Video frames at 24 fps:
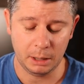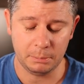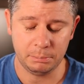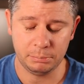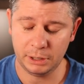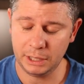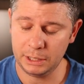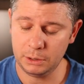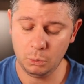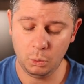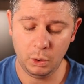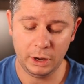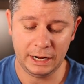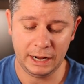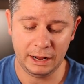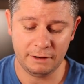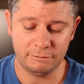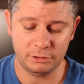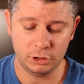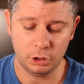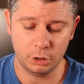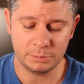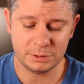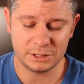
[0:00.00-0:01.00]
plain white
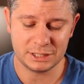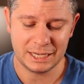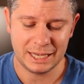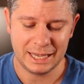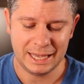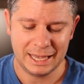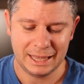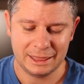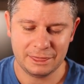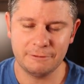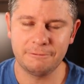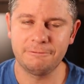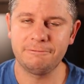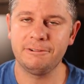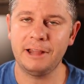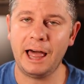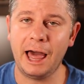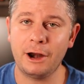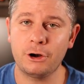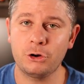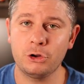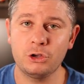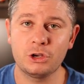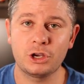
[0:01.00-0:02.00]
envelopes, the
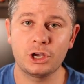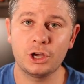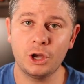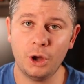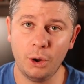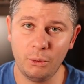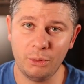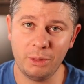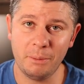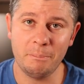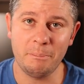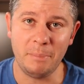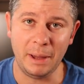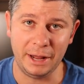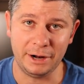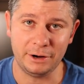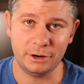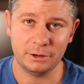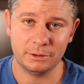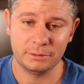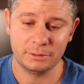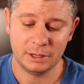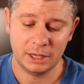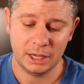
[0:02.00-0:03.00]
flatter you can go, the
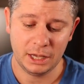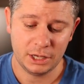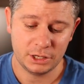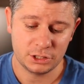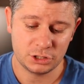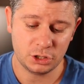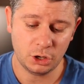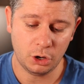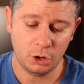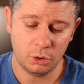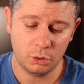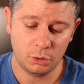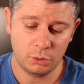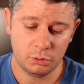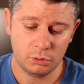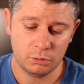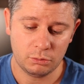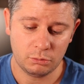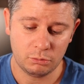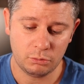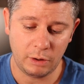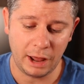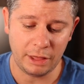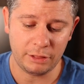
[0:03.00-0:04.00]
better. So
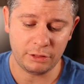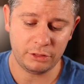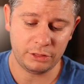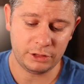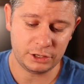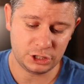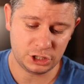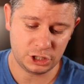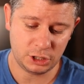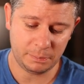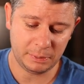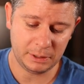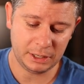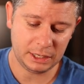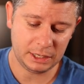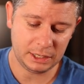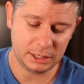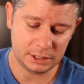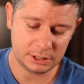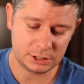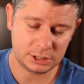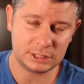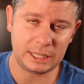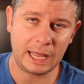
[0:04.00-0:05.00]
rather than shipping it
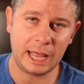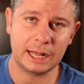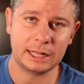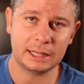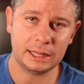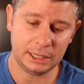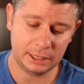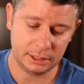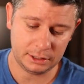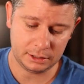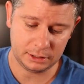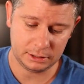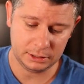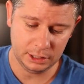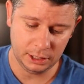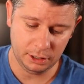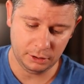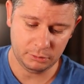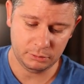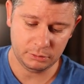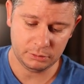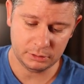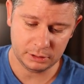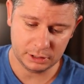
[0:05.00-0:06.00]
in a stack like, you
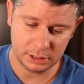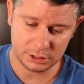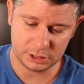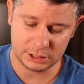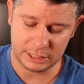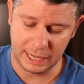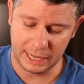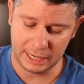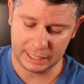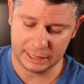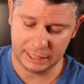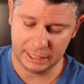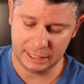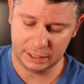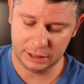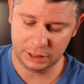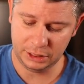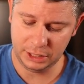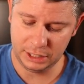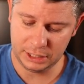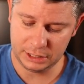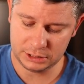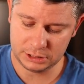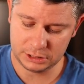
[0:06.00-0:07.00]
know, a stack like
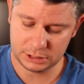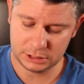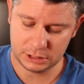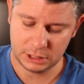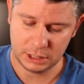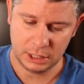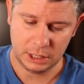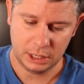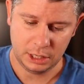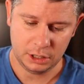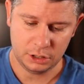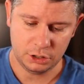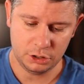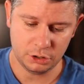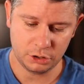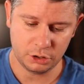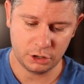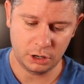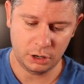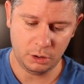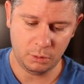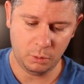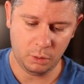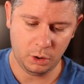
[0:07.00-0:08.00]
this, you're
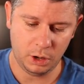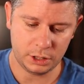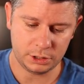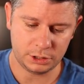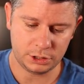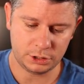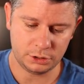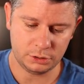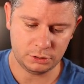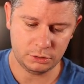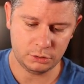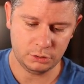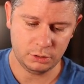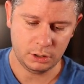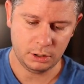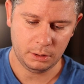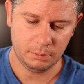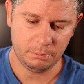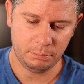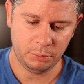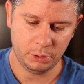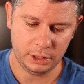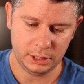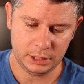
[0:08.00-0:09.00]
going to want to
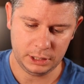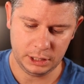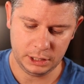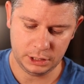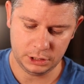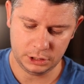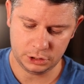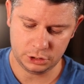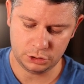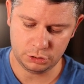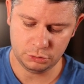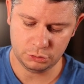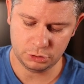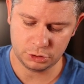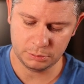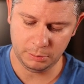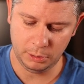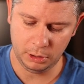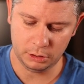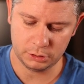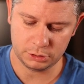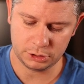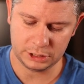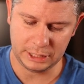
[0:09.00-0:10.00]
put it into 2
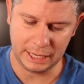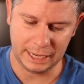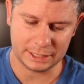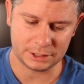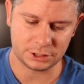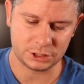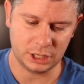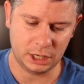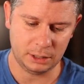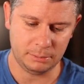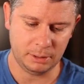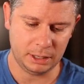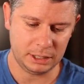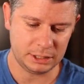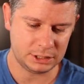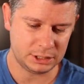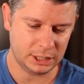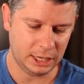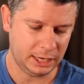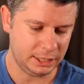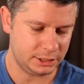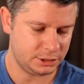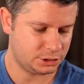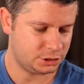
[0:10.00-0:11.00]
smaller stacks side by
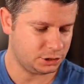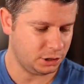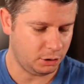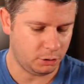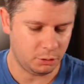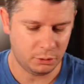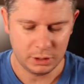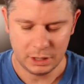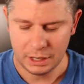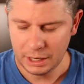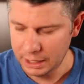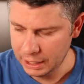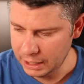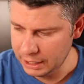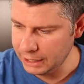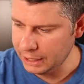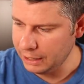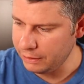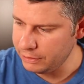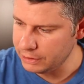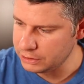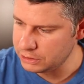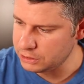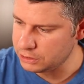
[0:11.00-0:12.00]
side. So, and
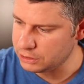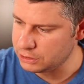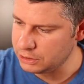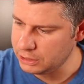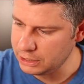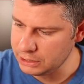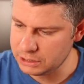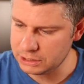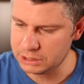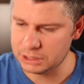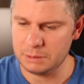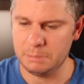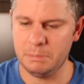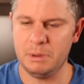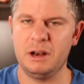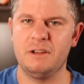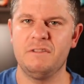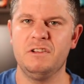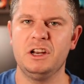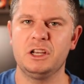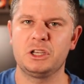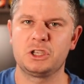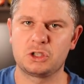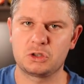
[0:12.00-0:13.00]
again, this is a bit
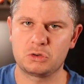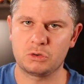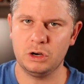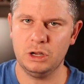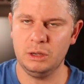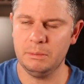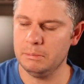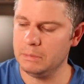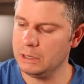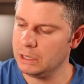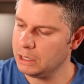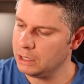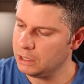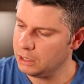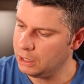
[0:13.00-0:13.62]
of an extreme